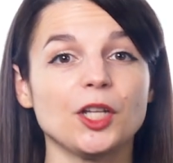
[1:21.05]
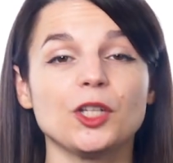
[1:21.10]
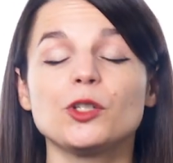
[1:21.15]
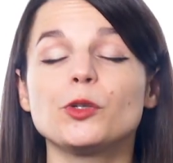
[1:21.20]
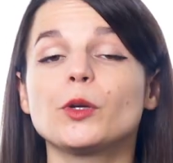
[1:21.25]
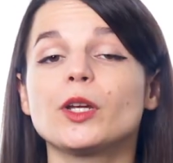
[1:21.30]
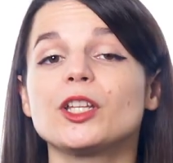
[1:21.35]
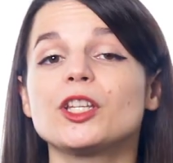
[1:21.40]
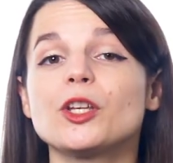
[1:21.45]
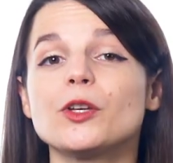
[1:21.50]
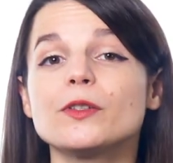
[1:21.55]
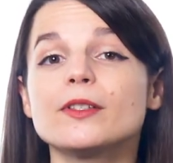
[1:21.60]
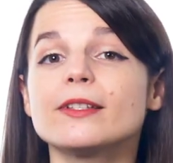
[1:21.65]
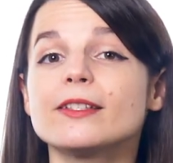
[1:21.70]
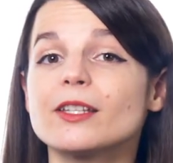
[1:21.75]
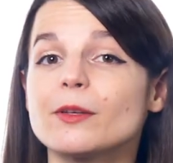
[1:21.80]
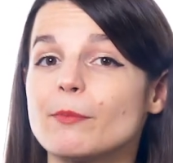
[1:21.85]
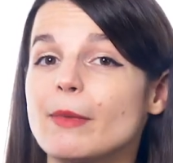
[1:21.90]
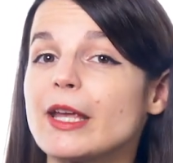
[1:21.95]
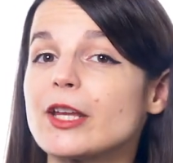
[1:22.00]
You can use it
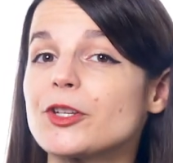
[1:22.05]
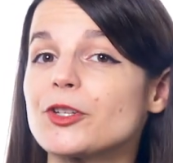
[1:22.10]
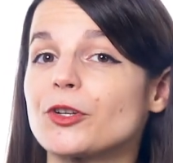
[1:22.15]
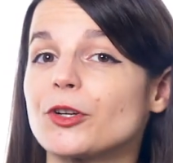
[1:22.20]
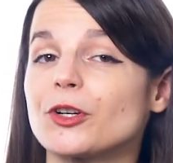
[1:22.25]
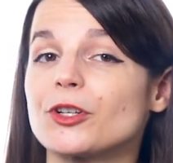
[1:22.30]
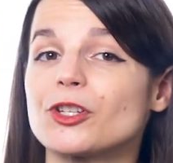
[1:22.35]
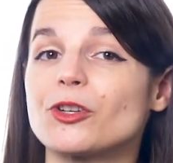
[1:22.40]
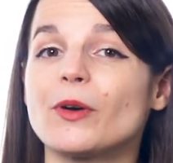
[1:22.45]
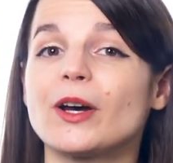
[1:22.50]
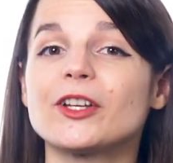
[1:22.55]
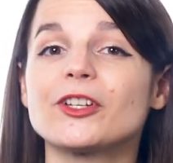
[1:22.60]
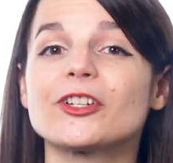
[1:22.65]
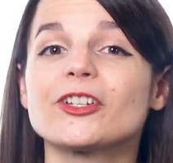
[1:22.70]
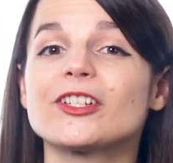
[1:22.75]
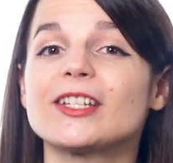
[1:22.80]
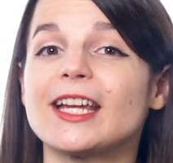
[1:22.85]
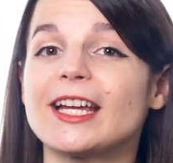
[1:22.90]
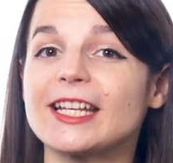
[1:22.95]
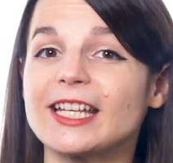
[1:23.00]
to make sure you
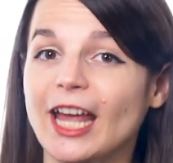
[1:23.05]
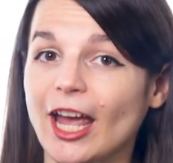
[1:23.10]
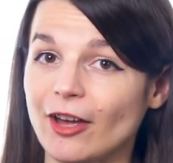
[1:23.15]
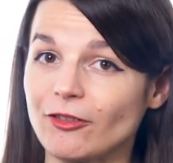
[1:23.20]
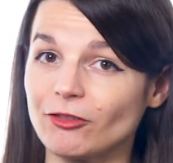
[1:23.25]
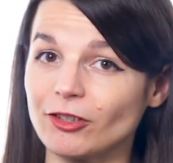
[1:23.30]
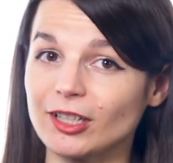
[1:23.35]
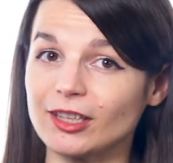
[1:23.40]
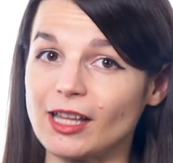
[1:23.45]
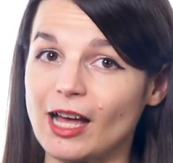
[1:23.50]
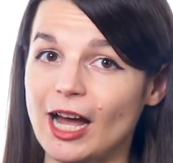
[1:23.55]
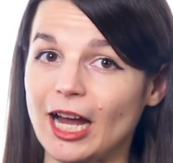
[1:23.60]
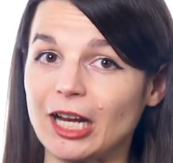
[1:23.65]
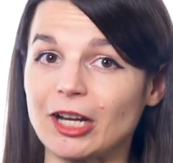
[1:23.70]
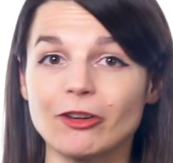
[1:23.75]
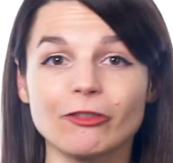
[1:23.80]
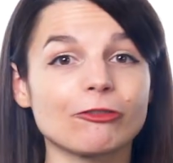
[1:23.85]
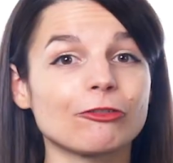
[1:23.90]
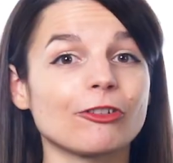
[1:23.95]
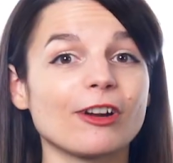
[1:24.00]
understand every
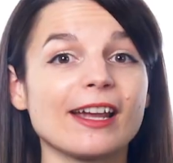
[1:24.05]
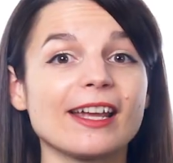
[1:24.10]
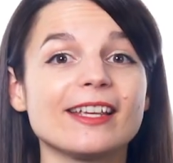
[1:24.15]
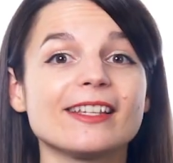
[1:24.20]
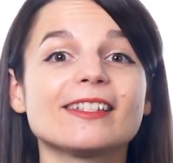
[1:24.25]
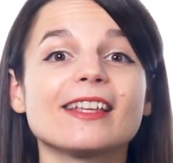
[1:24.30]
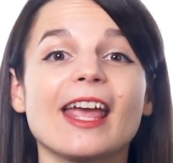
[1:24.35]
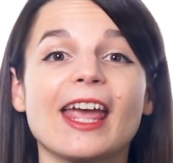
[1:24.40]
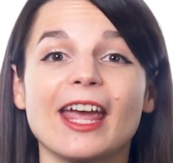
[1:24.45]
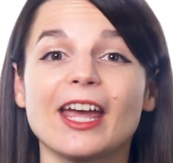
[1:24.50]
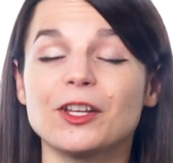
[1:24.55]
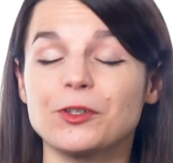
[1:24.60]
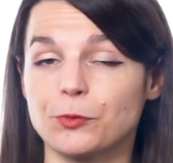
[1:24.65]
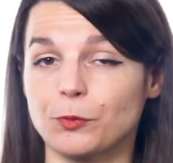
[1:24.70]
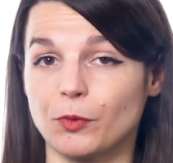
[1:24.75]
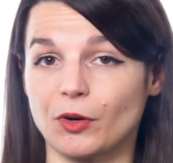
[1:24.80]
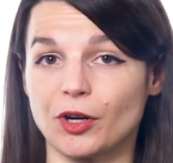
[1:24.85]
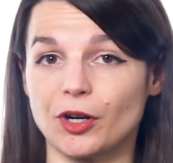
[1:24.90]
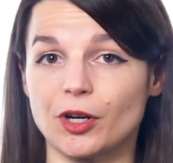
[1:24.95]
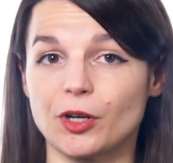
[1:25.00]
line, phrase, and
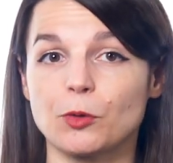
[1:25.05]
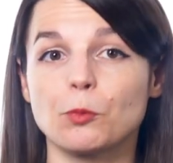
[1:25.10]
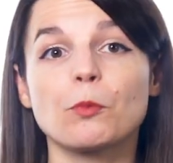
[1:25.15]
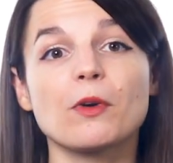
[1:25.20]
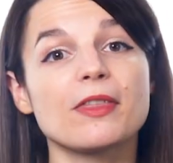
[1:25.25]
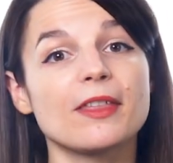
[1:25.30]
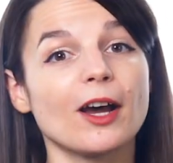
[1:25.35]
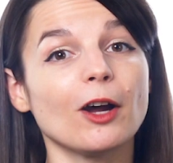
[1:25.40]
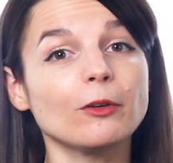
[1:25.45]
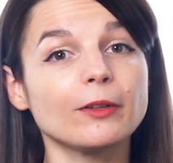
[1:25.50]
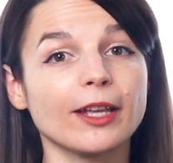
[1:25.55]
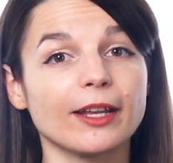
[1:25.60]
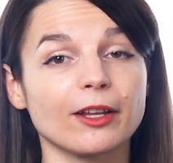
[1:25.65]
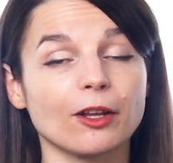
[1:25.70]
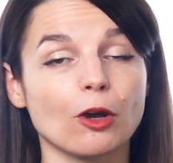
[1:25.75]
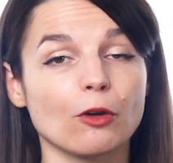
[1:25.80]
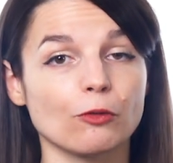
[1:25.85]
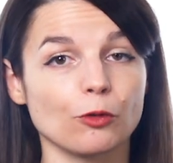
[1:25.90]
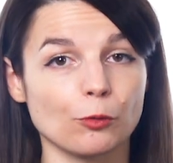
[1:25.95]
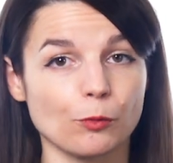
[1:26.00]
word without getting
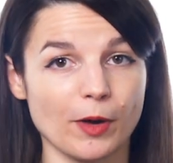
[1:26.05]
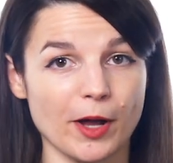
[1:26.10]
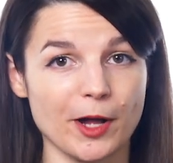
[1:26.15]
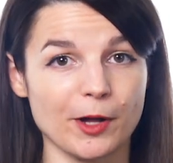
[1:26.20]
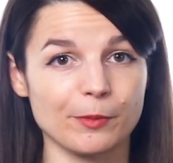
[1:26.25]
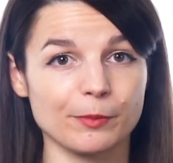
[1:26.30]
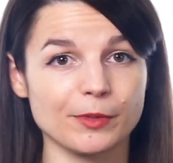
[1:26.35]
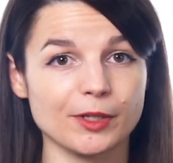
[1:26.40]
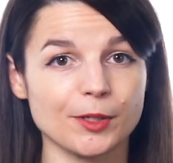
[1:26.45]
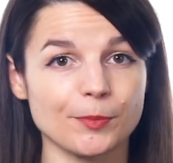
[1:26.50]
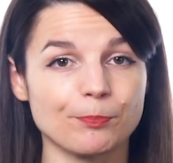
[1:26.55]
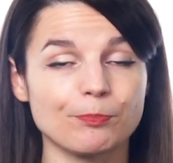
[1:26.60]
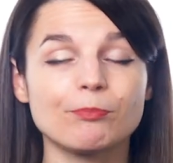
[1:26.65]
overwhelmed.